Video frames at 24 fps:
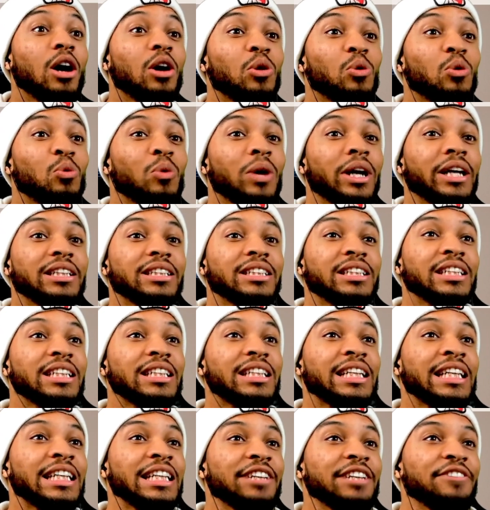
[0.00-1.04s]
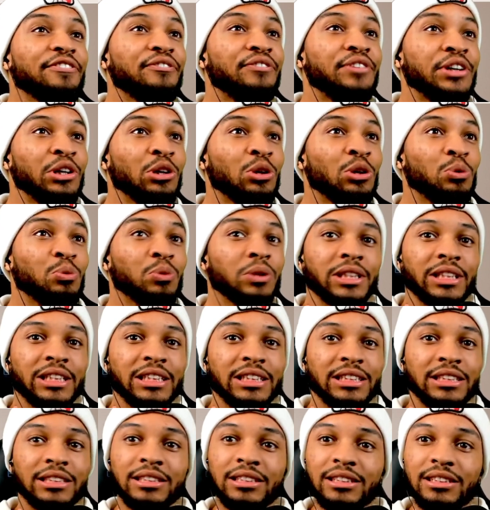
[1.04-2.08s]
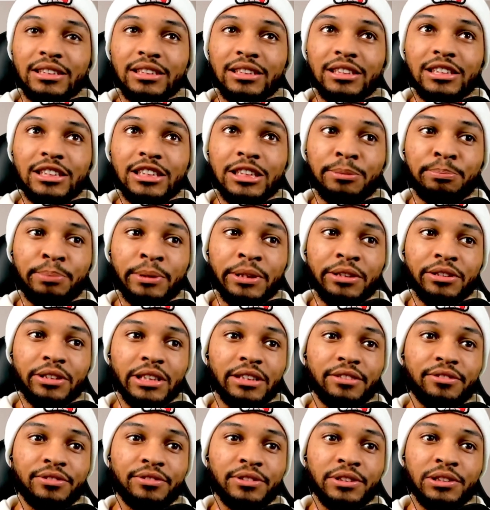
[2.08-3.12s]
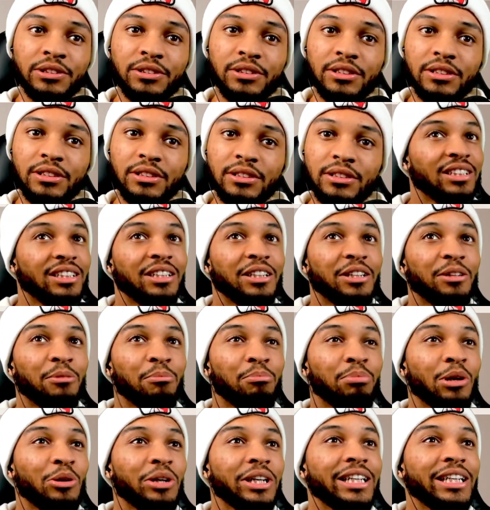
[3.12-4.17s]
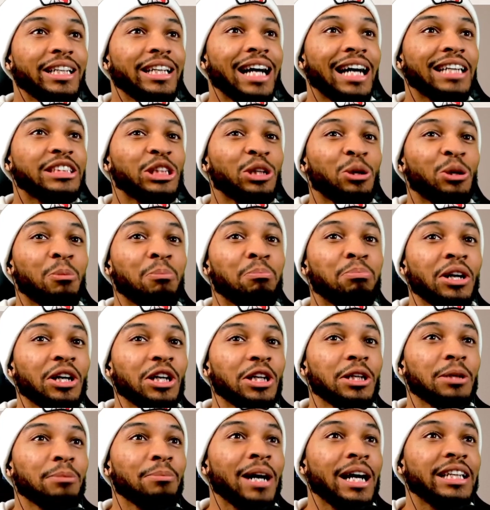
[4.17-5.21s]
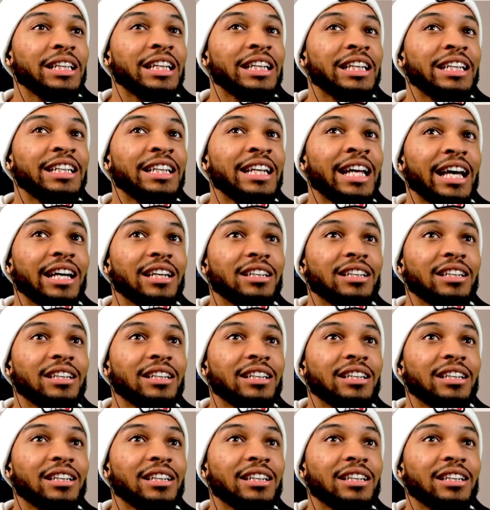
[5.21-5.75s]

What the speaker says: Wait, can he feel what his spirit feels? Bro, he got your bird by the neck.